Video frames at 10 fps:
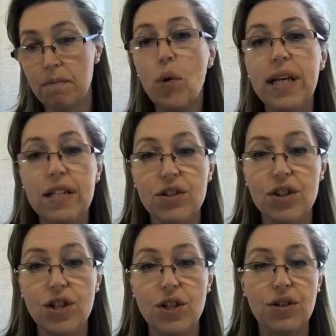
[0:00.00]
point
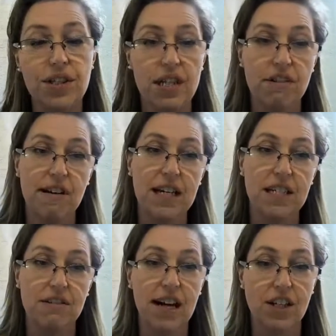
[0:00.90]
students in the
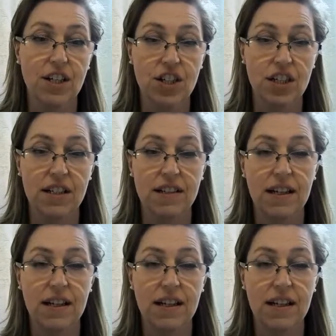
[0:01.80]
right direction.